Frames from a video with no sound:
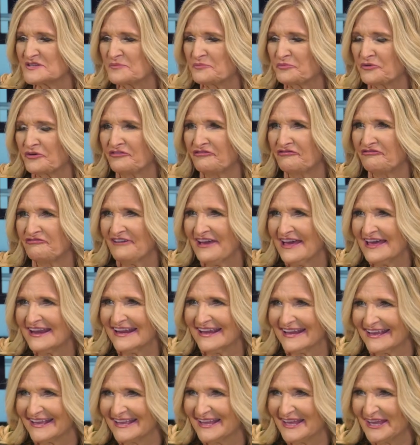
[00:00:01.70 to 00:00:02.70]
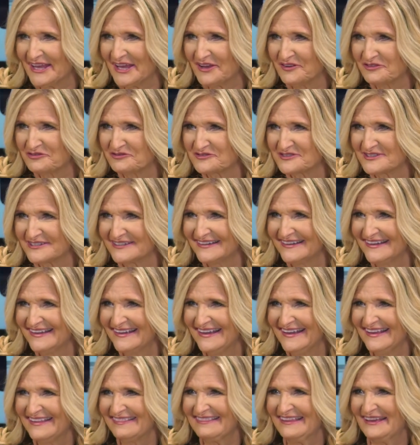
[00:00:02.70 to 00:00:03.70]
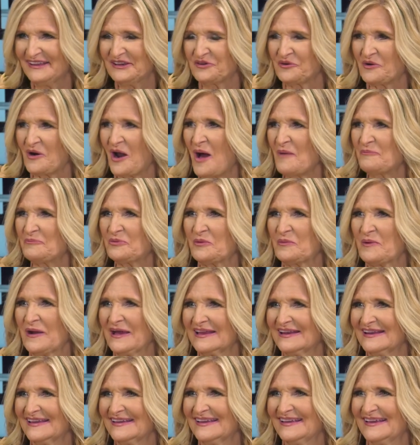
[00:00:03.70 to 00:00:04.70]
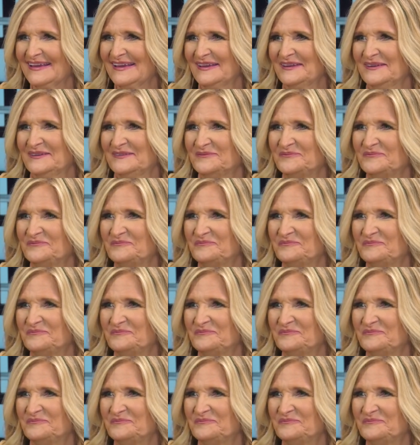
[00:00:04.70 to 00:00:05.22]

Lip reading: is a prophetic gift that you're operating in?